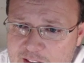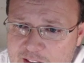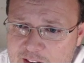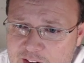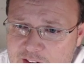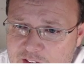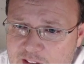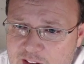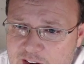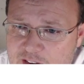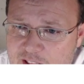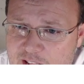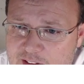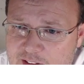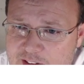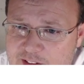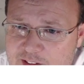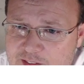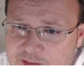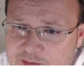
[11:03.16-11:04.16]
is
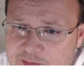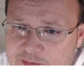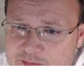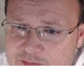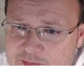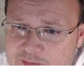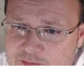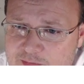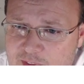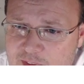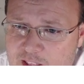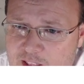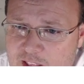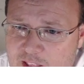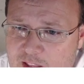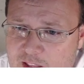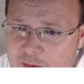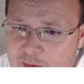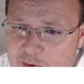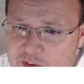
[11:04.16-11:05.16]
connected
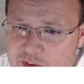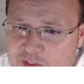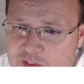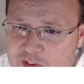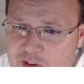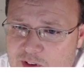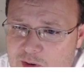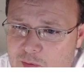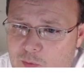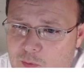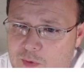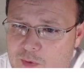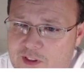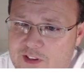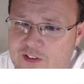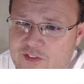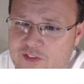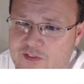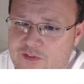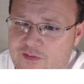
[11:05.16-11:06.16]
and we see
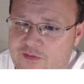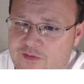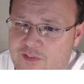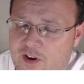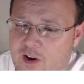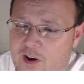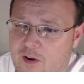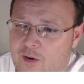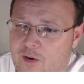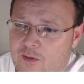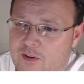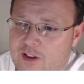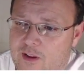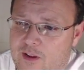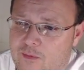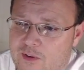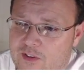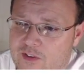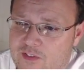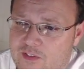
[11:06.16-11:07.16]
Willie's phone
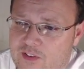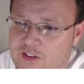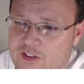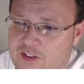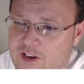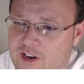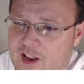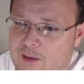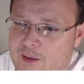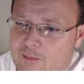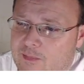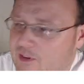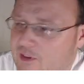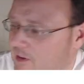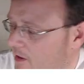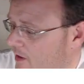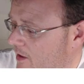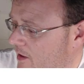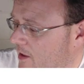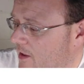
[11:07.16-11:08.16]
and we see that I'm
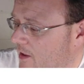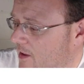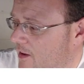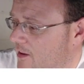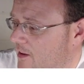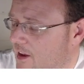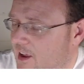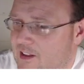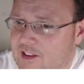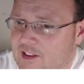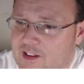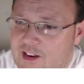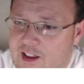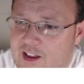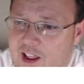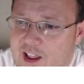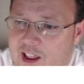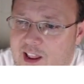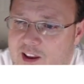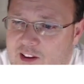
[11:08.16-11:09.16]
connected
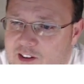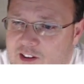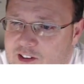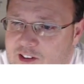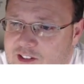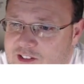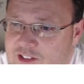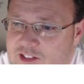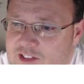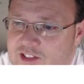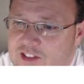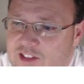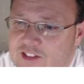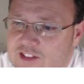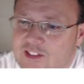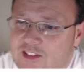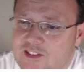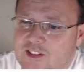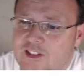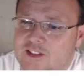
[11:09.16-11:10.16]
at
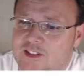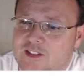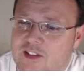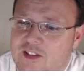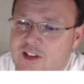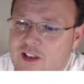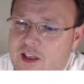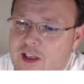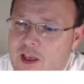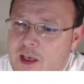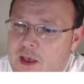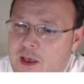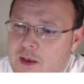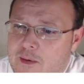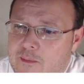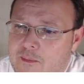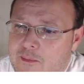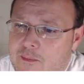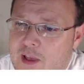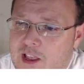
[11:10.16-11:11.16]
866
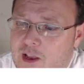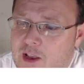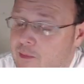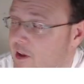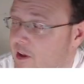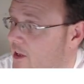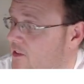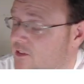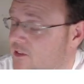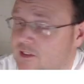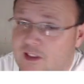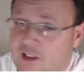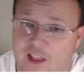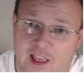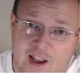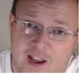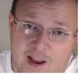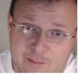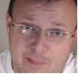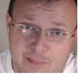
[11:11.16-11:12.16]
megabits,
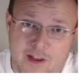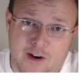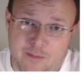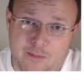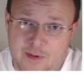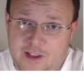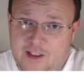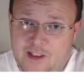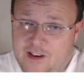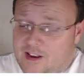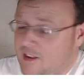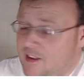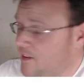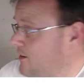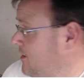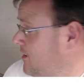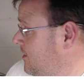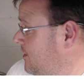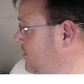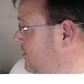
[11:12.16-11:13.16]
and I better be
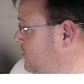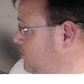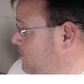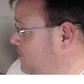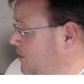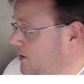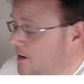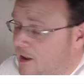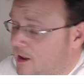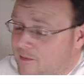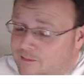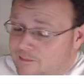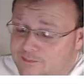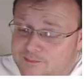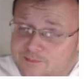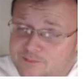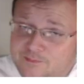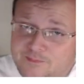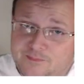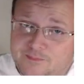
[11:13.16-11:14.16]
connected at good speed. I'm
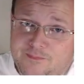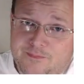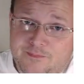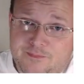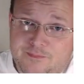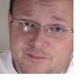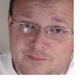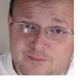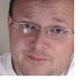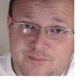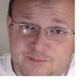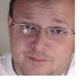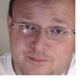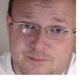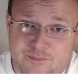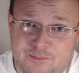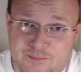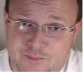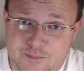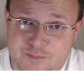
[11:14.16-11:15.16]

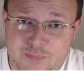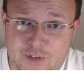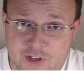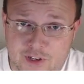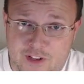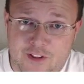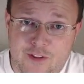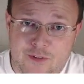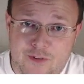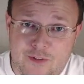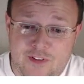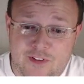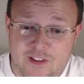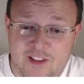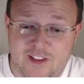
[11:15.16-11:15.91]
pretty close to